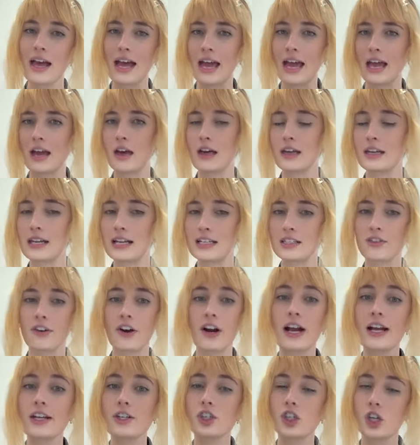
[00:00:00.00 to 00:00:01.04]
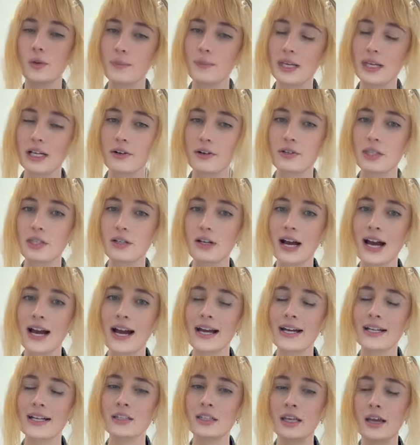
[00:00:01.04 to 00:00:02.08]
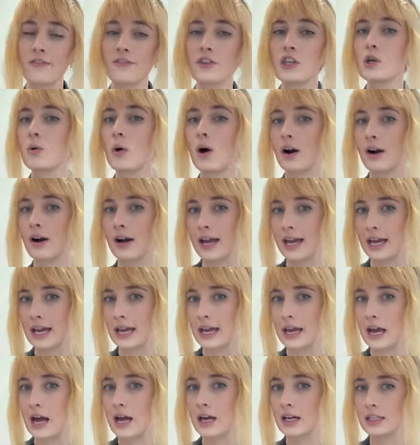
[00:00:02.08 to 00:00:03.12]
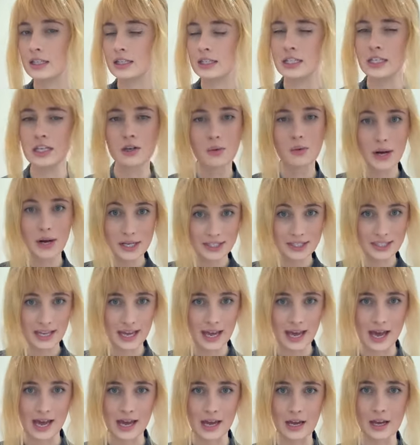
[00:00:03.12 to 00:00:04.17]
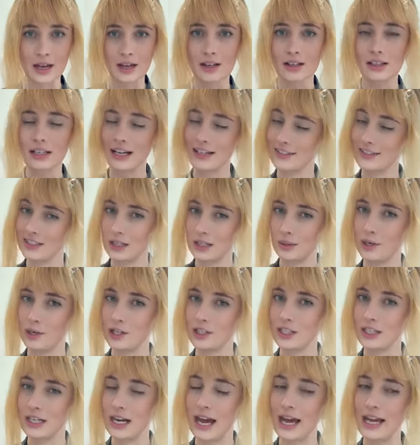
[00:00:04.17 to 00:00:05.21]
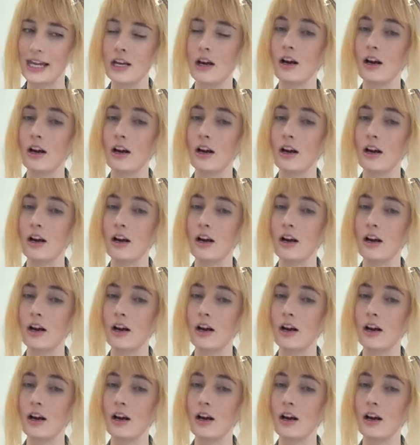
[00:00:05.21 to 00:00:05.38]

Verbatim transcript: And as far as shipping goes, you guys, if you are a USA customer today,